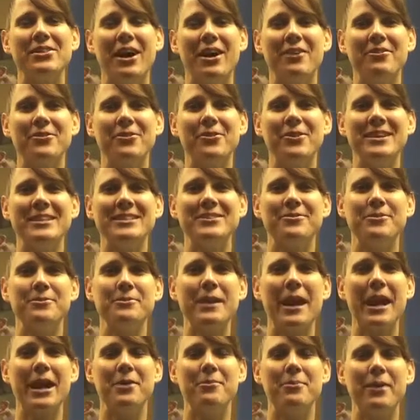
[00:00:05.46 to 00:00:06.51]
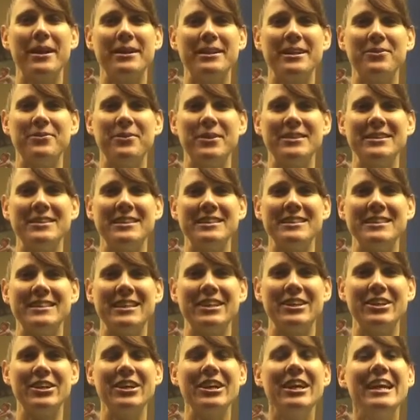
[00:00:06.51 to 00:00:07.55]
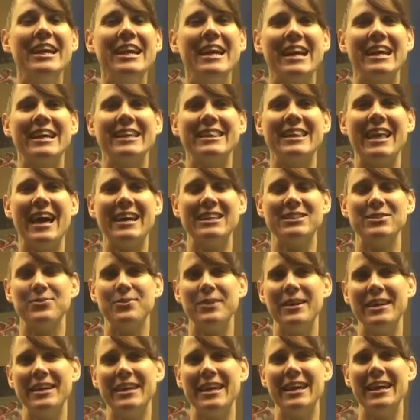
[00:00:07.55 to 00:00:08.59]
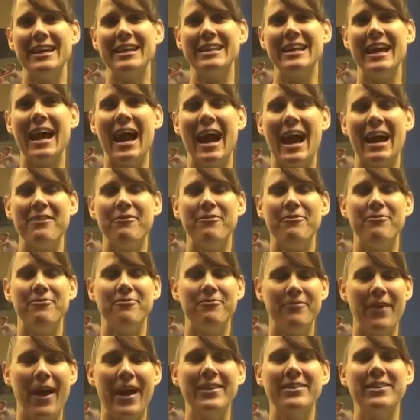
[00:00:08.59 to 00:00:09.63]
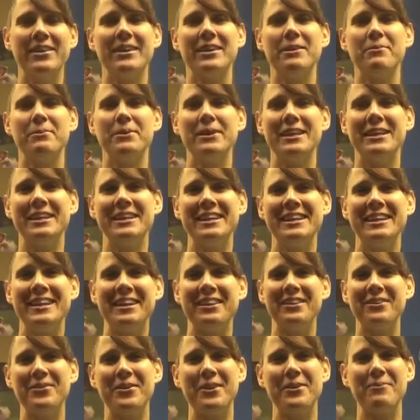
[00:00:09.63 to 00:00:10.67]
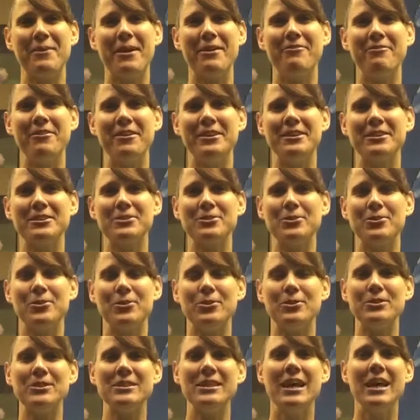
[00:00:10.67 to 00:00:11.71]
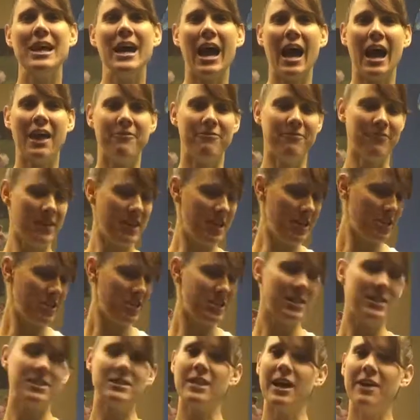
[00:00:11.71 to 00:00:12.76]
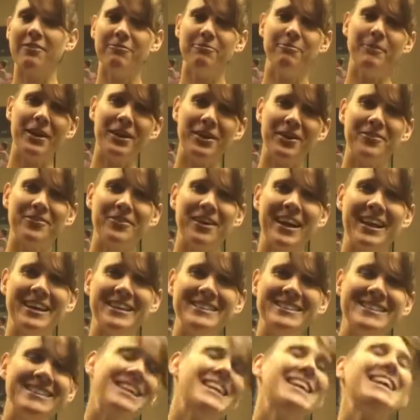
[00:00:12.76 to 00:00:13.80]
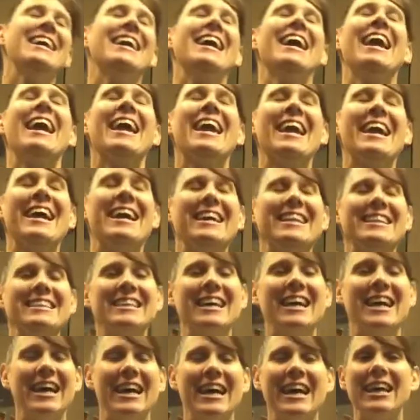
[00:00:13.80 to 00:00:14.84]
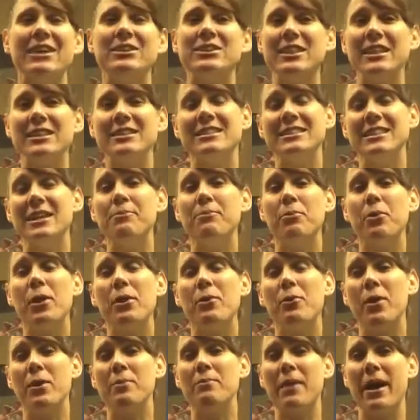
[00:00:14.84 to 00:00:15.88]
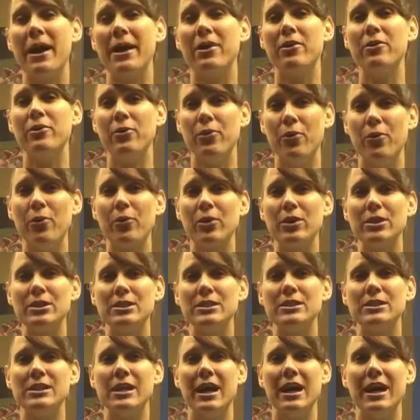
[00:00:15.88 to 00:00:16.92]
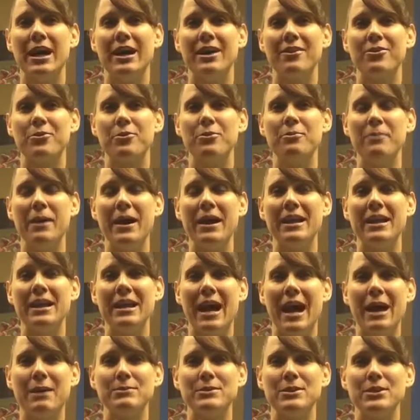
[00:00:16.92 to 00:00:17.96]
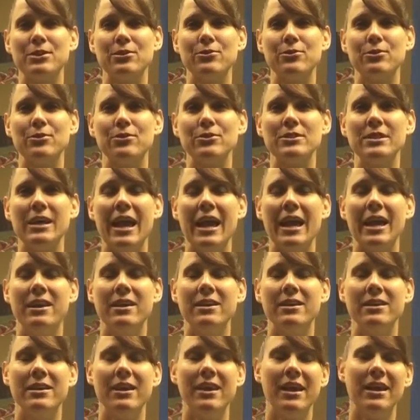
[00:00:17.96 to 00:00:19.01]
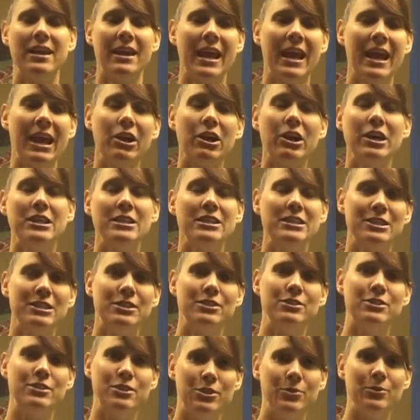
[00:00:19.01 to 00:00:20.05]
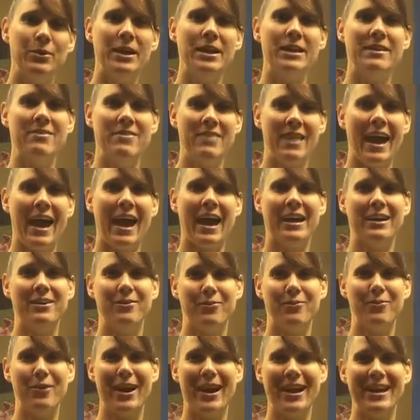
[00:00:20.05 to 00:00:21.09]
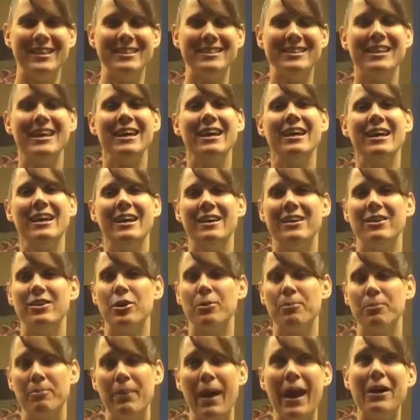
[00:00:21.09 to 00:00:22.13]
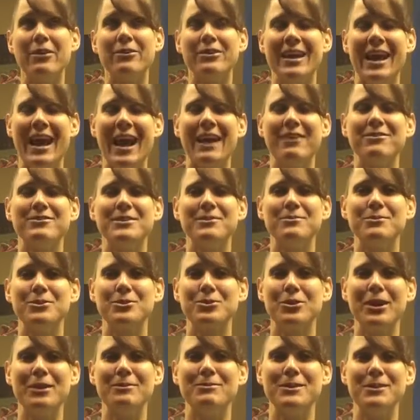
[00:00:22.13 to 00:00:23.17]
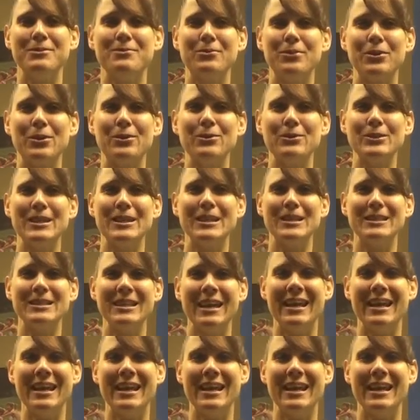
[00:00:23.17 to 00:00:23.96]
Lofquist from Chiropractic Wellness Center. And last weekend, I finally completed another one of my fitness goals. I finished the Tough Mudder race, and it's a 10.1 mile course through mud and obstacles. And inherent to doing that race, you're bound to have some scrapes and bruises.